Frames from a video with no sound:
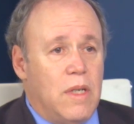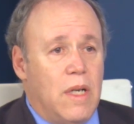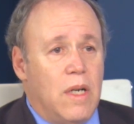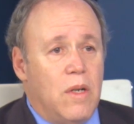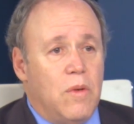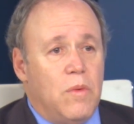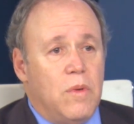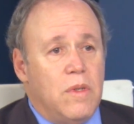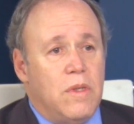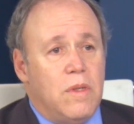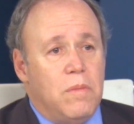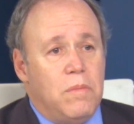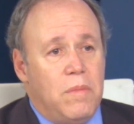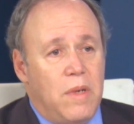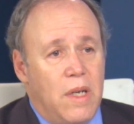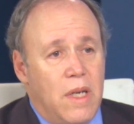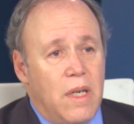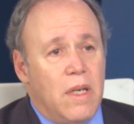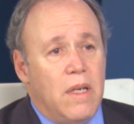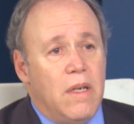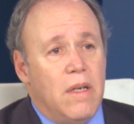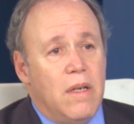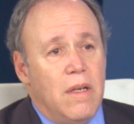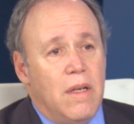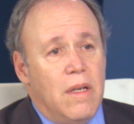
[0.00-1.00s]
And it was
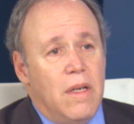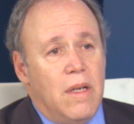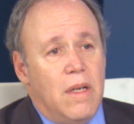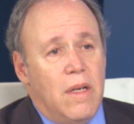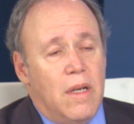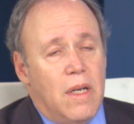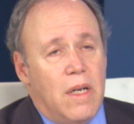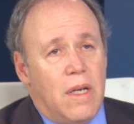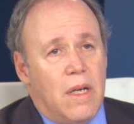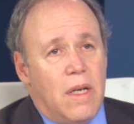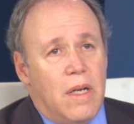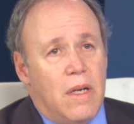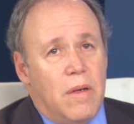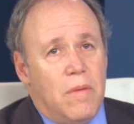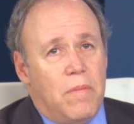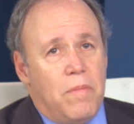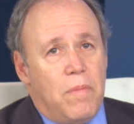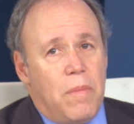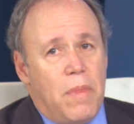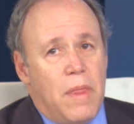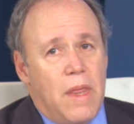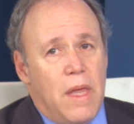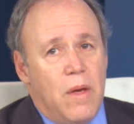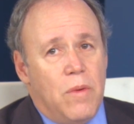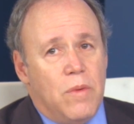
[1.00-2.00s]

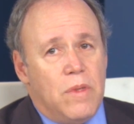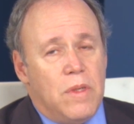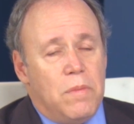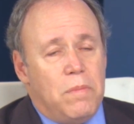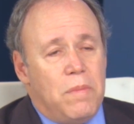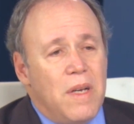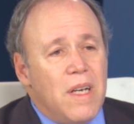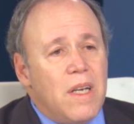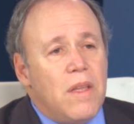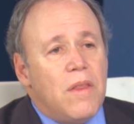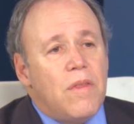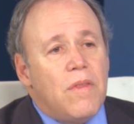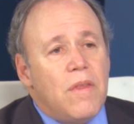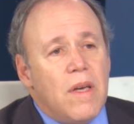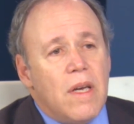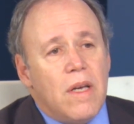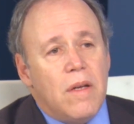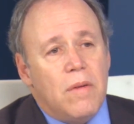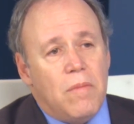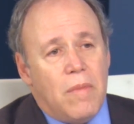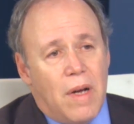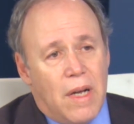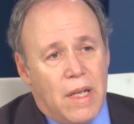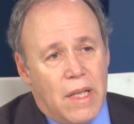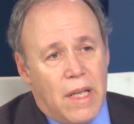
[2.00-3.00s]
a big thing
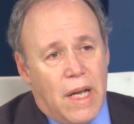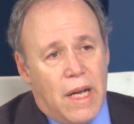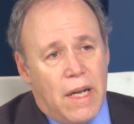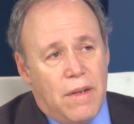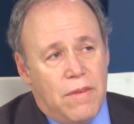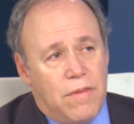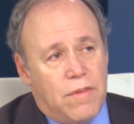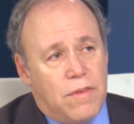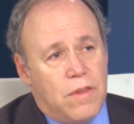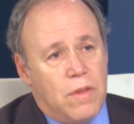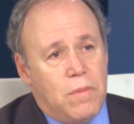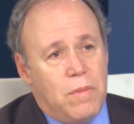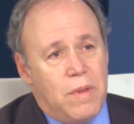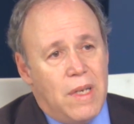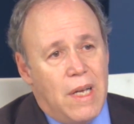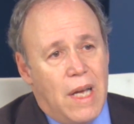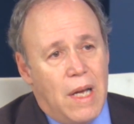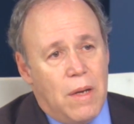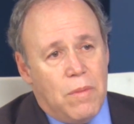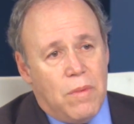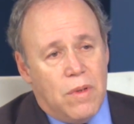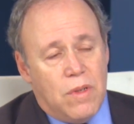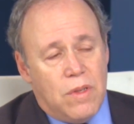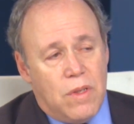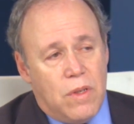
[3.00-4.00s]
in my life to be
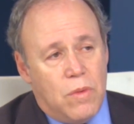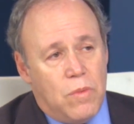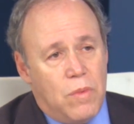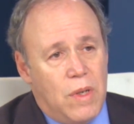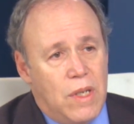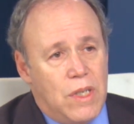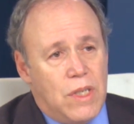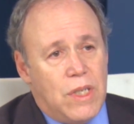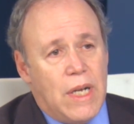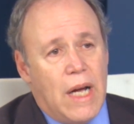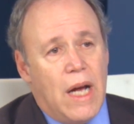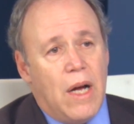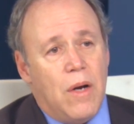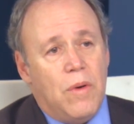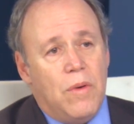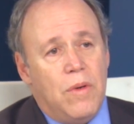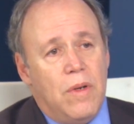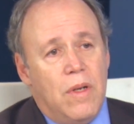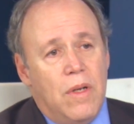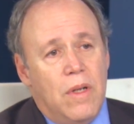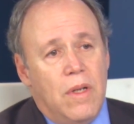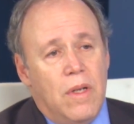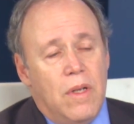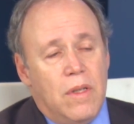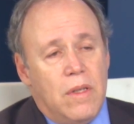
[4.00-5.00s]
able to reach out
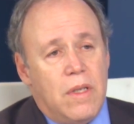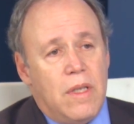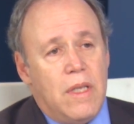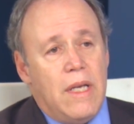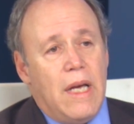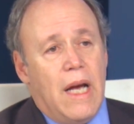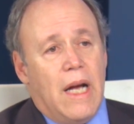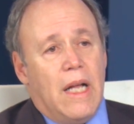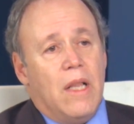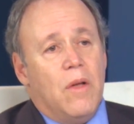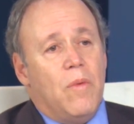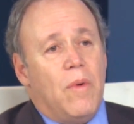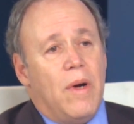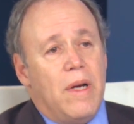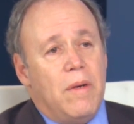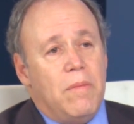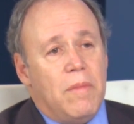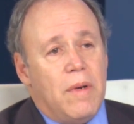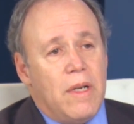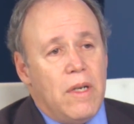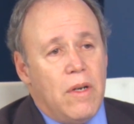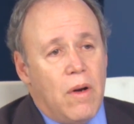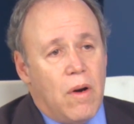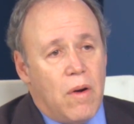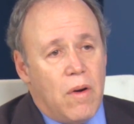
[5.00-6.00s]
to the Alawite
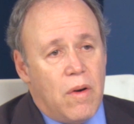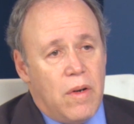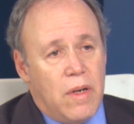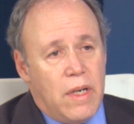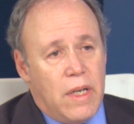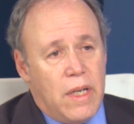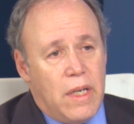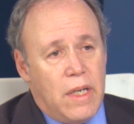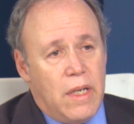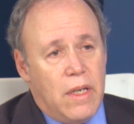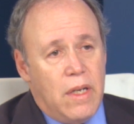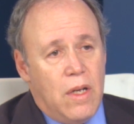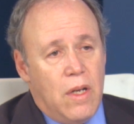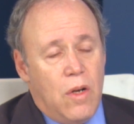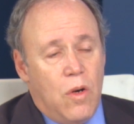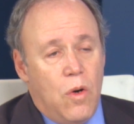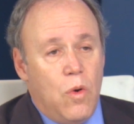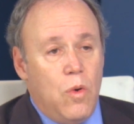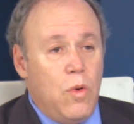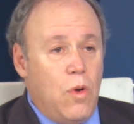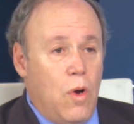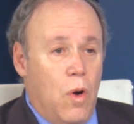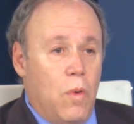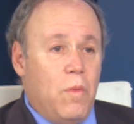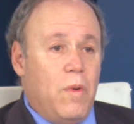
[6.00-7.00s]
minority
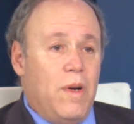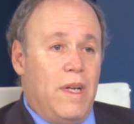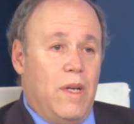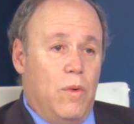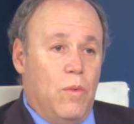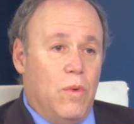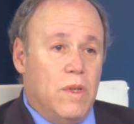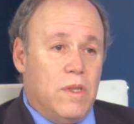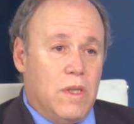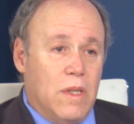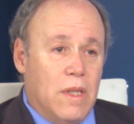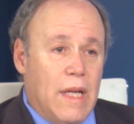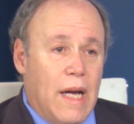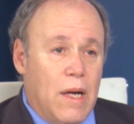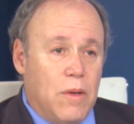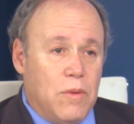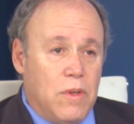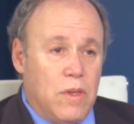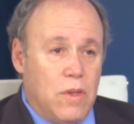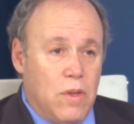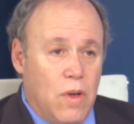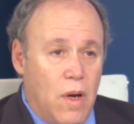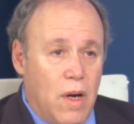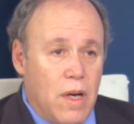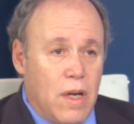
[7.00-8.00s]
who nobody was allowed
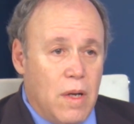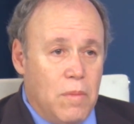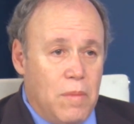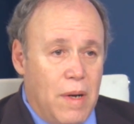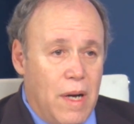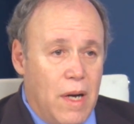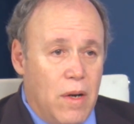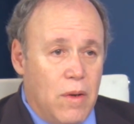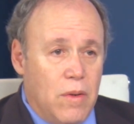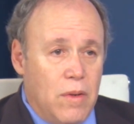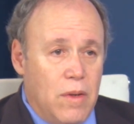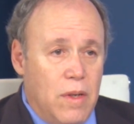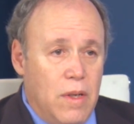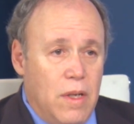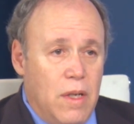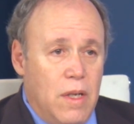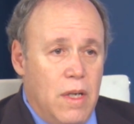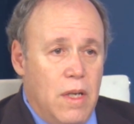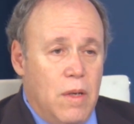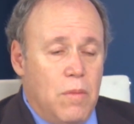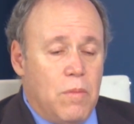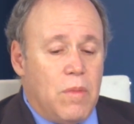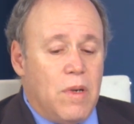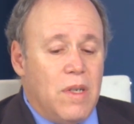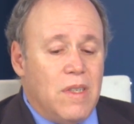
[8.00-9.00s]
to talk about,
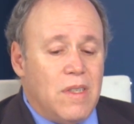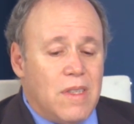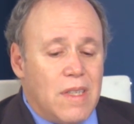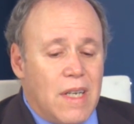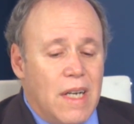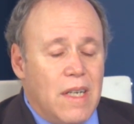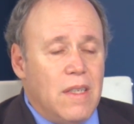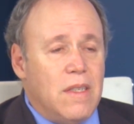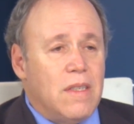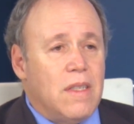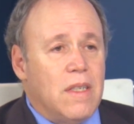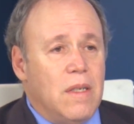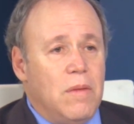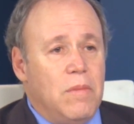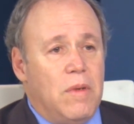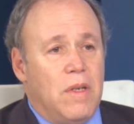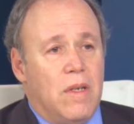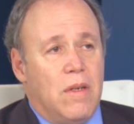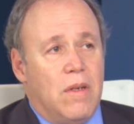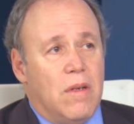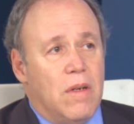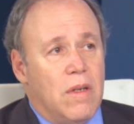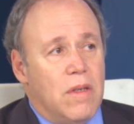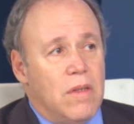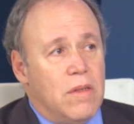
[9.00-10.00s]
precisely
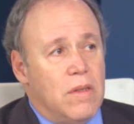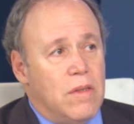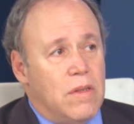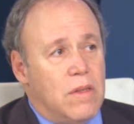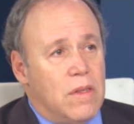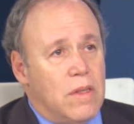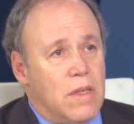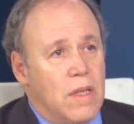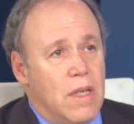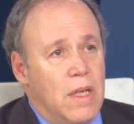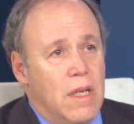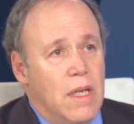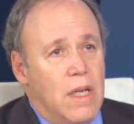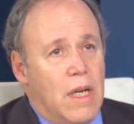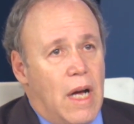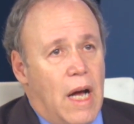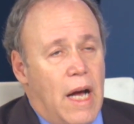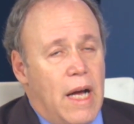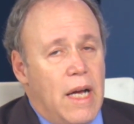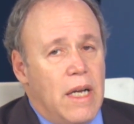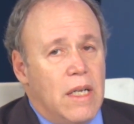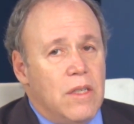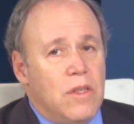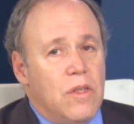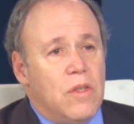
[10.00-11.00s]
because
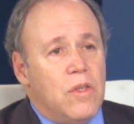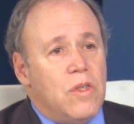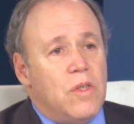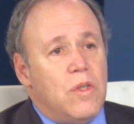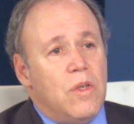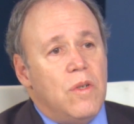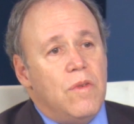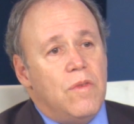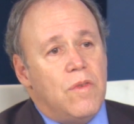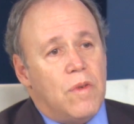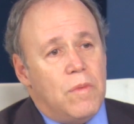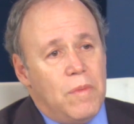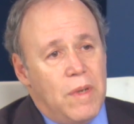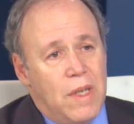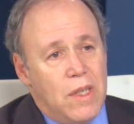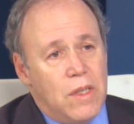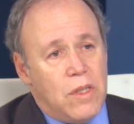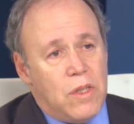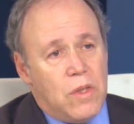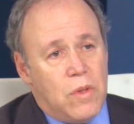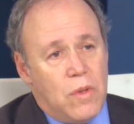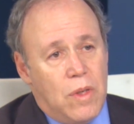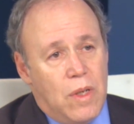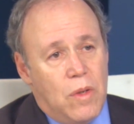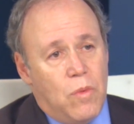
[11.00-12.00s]
I understood from
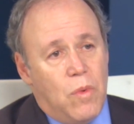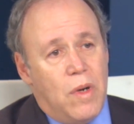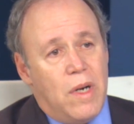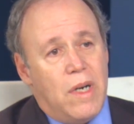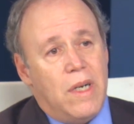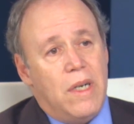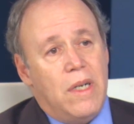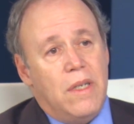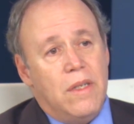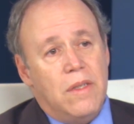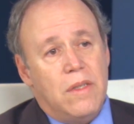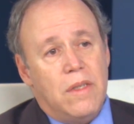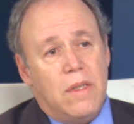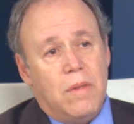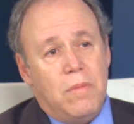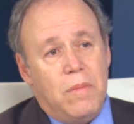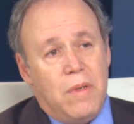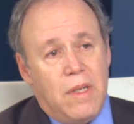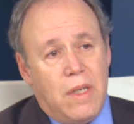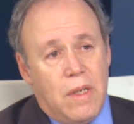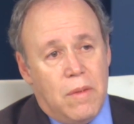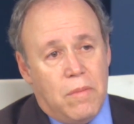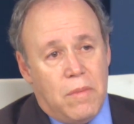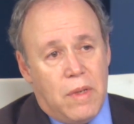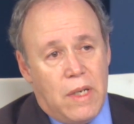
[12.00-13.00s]
history what it is to
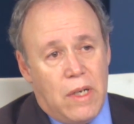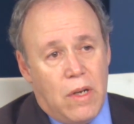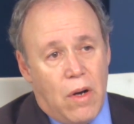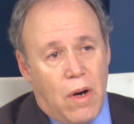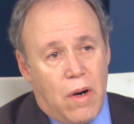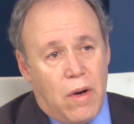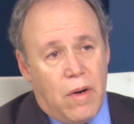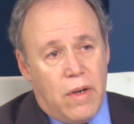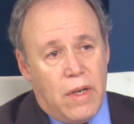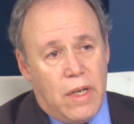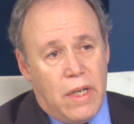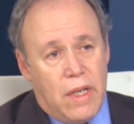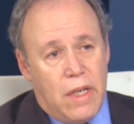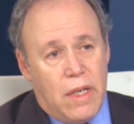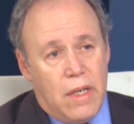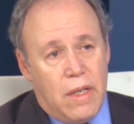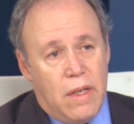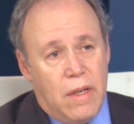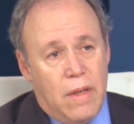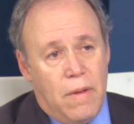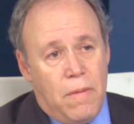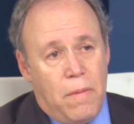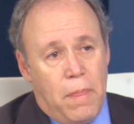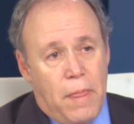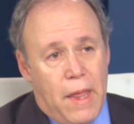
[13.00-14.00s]
be a minority
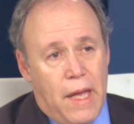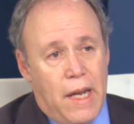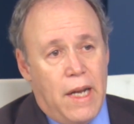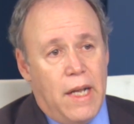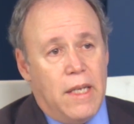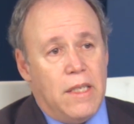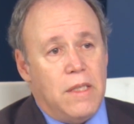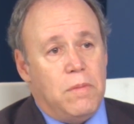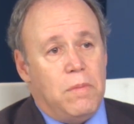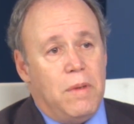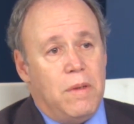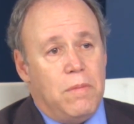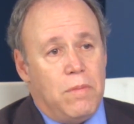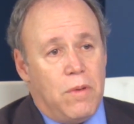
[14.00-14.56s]
that has been